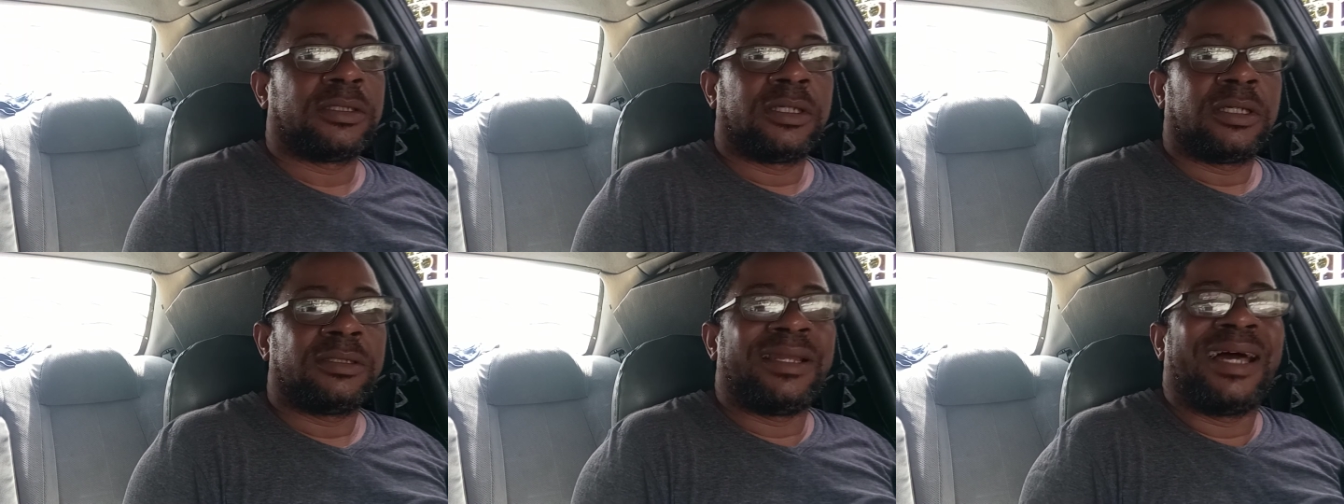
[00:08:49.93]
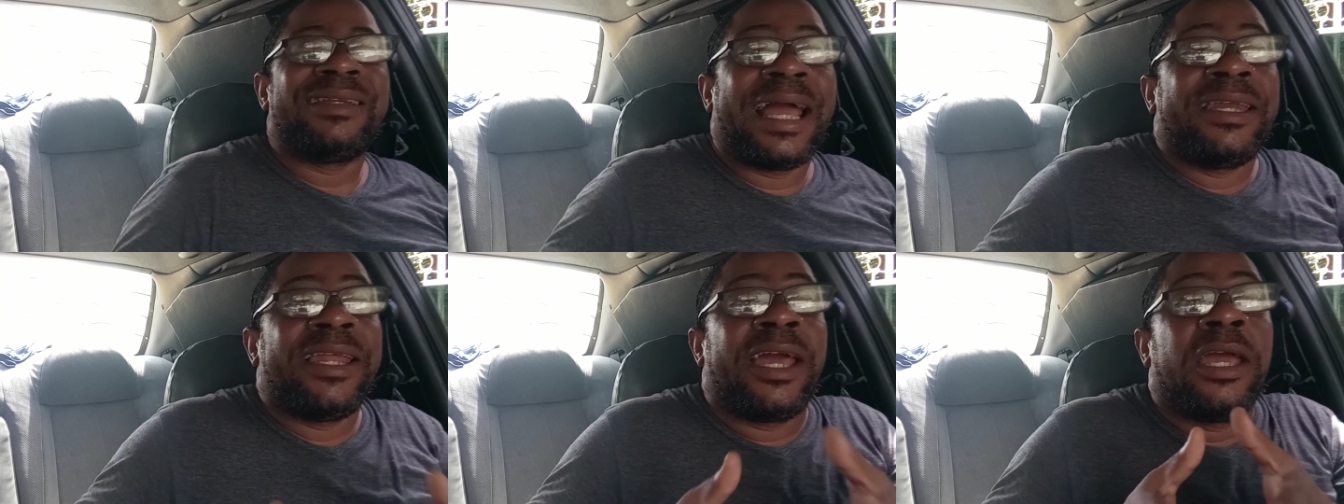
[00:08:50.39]
That night
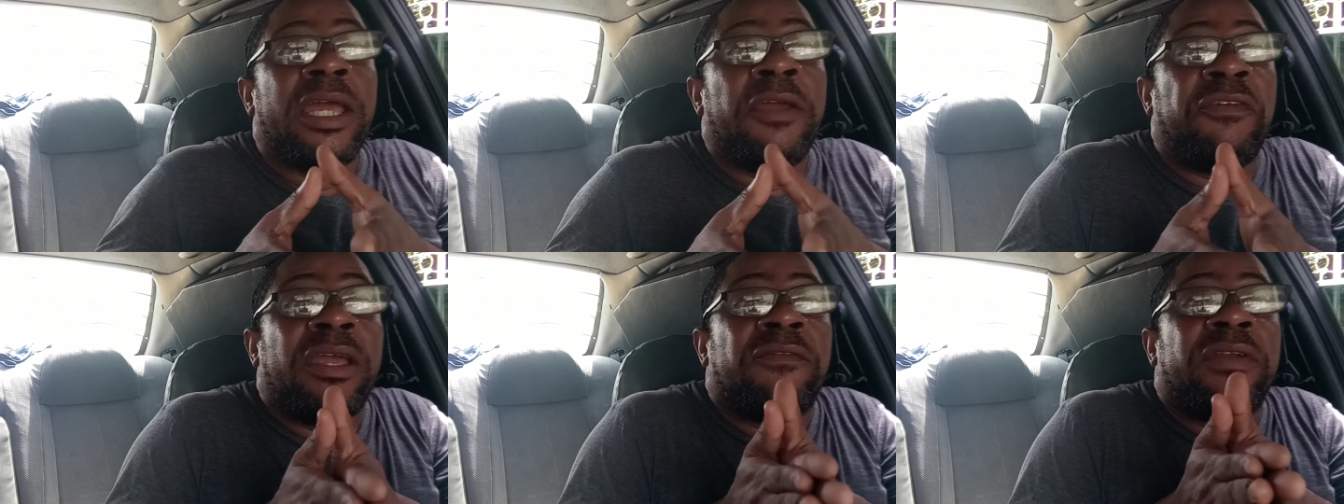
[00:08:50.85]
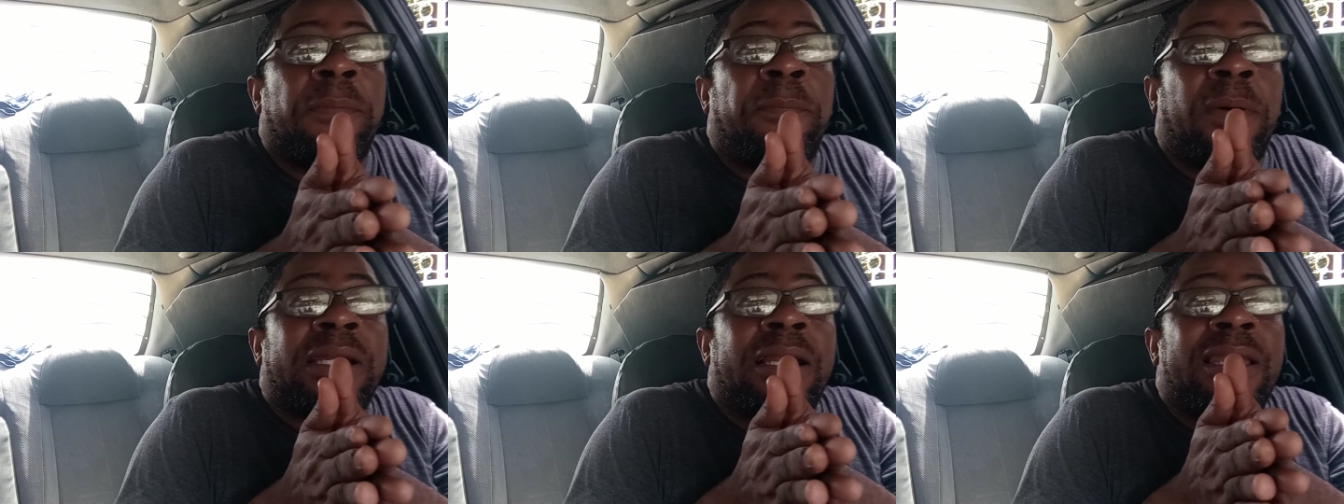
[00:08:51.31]
there, if you even
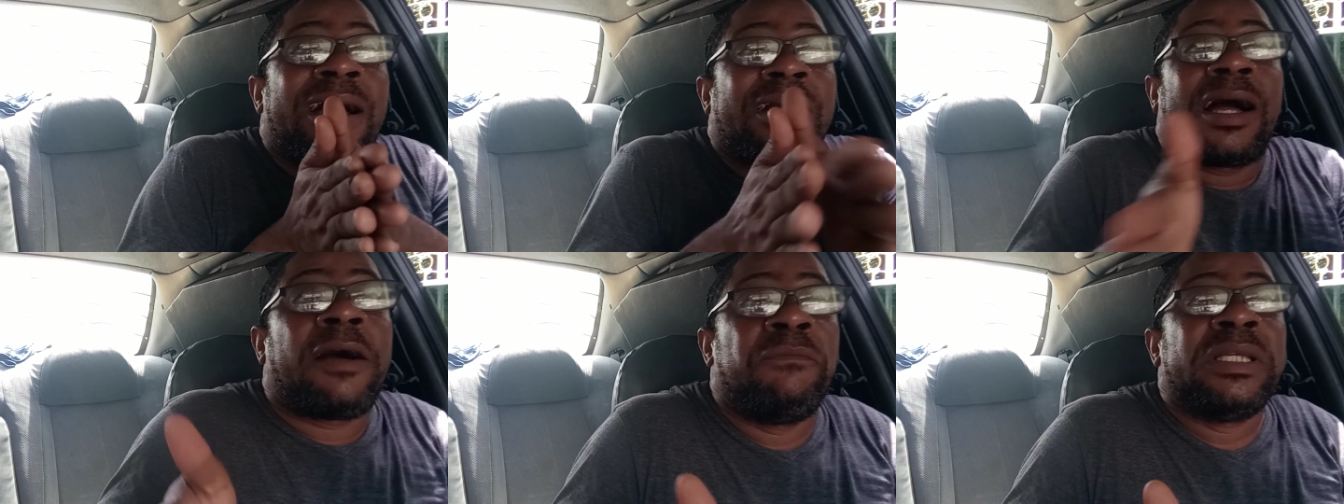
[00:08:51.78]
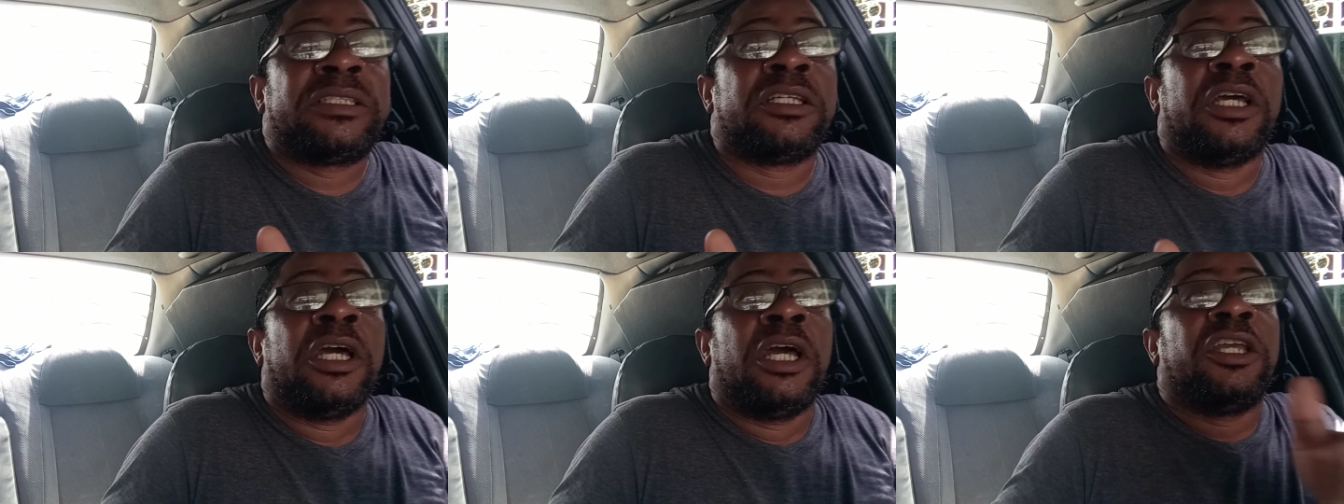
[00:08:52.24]
depend on lock off
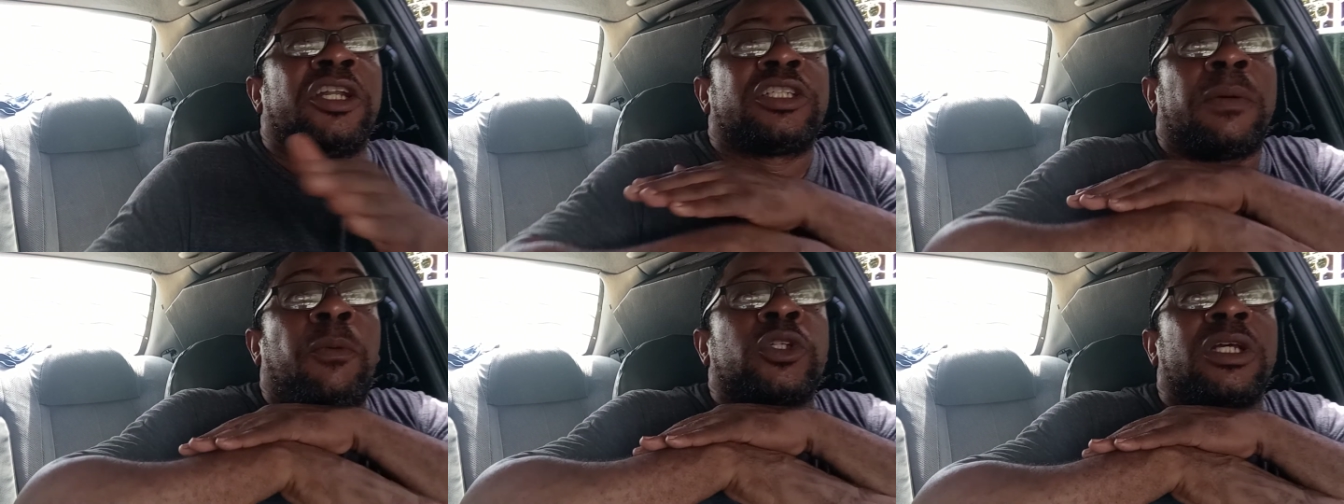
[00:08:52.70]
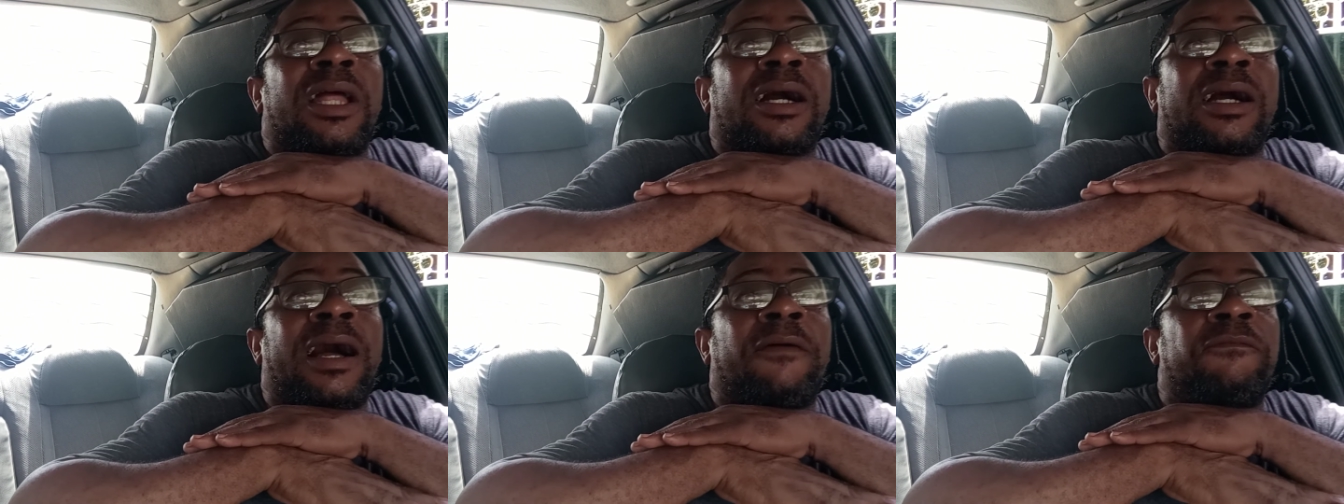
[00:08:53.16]
business, you're not supposed to lock
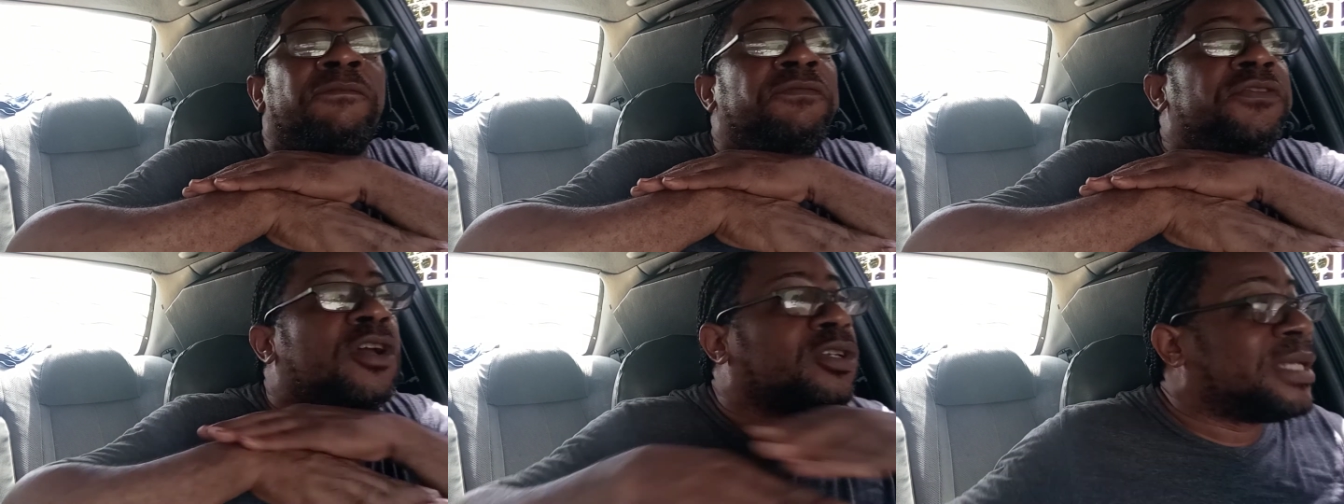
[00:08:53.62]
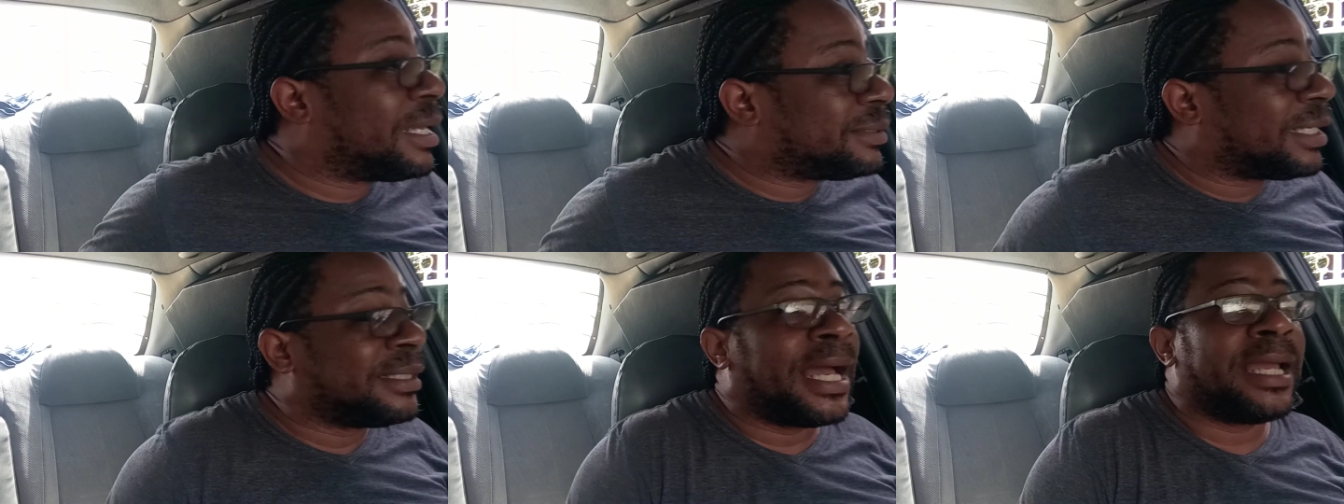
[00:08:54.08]
off no dance
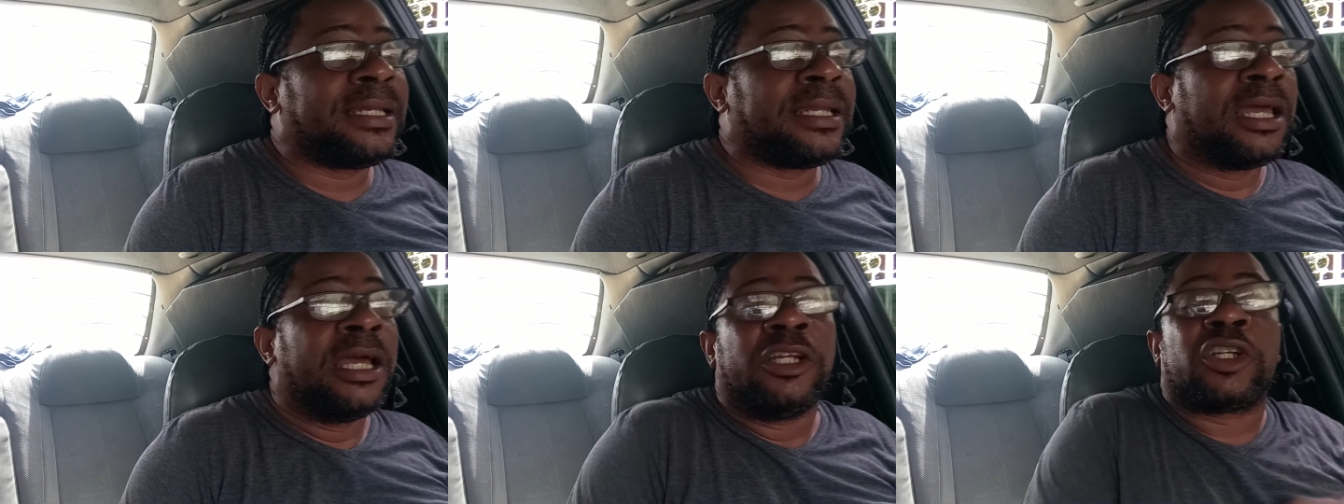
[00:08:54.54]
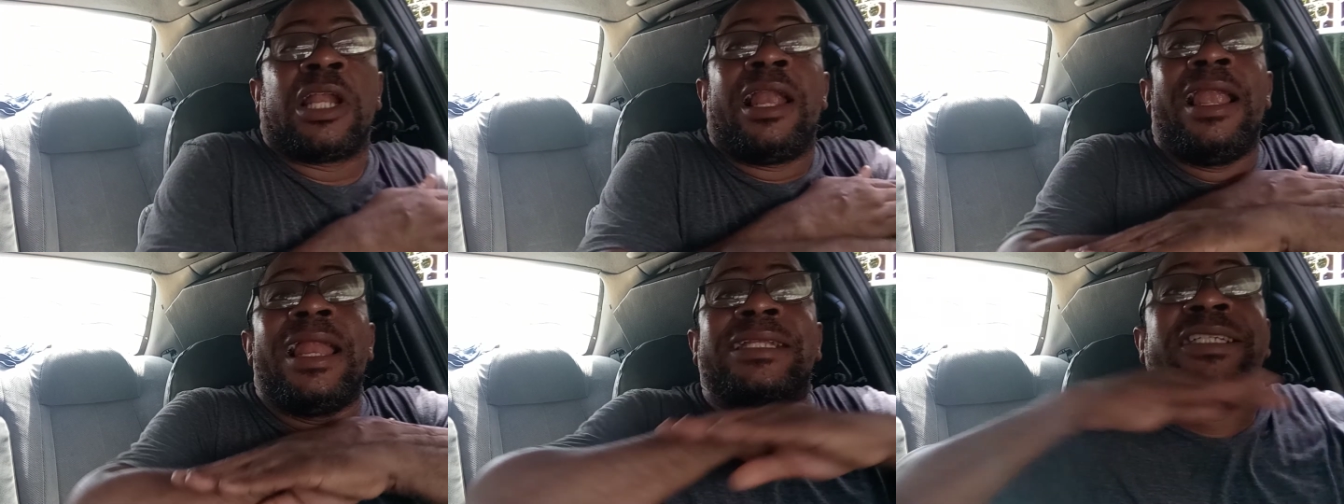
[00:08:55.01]
at night there. Just
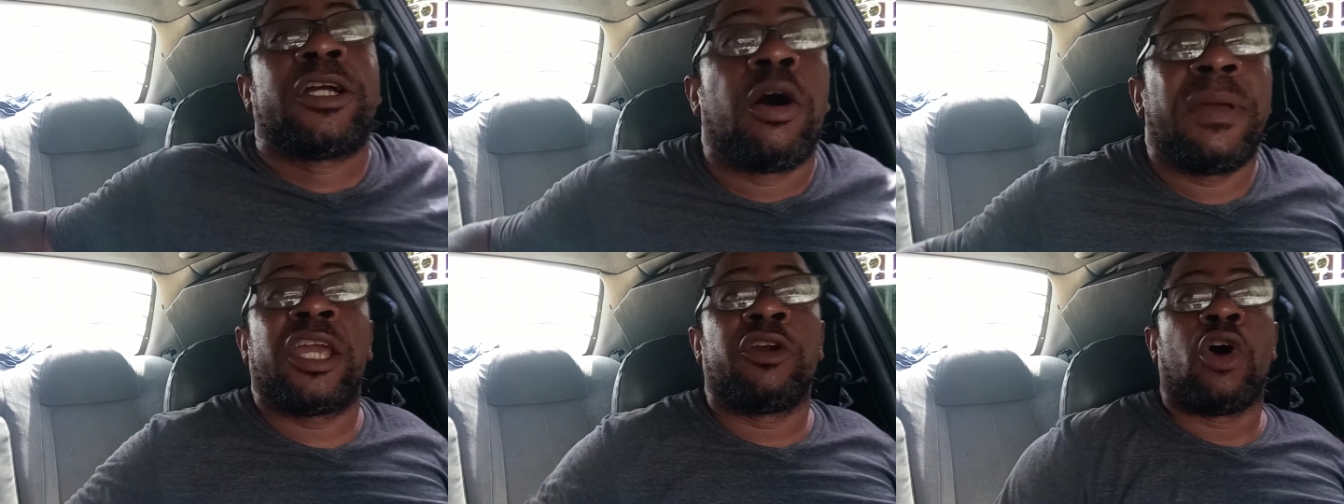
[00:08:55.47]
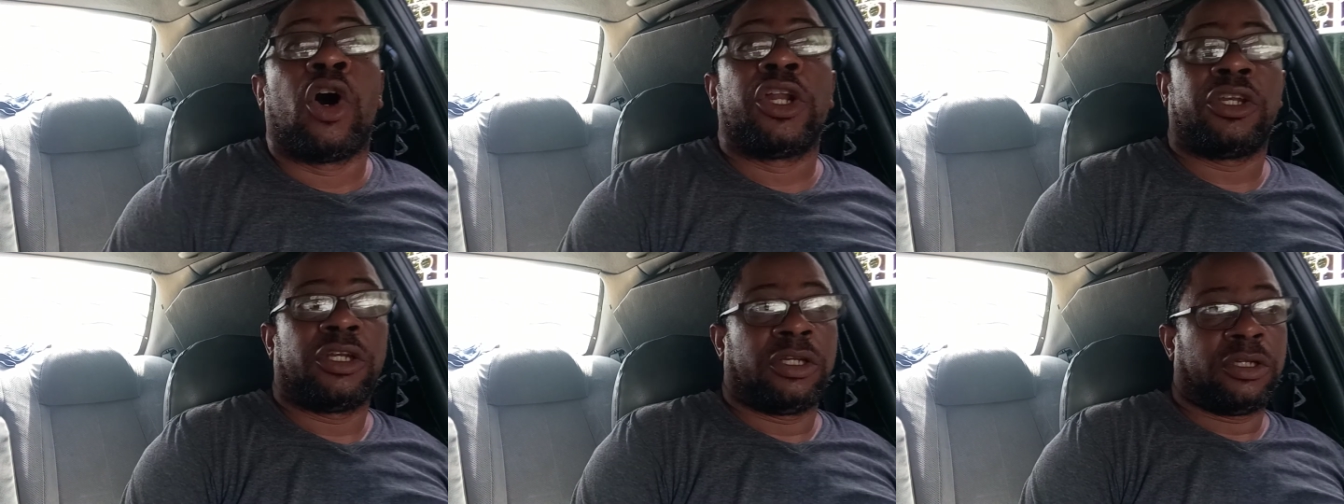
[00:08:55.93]
let it go make it run.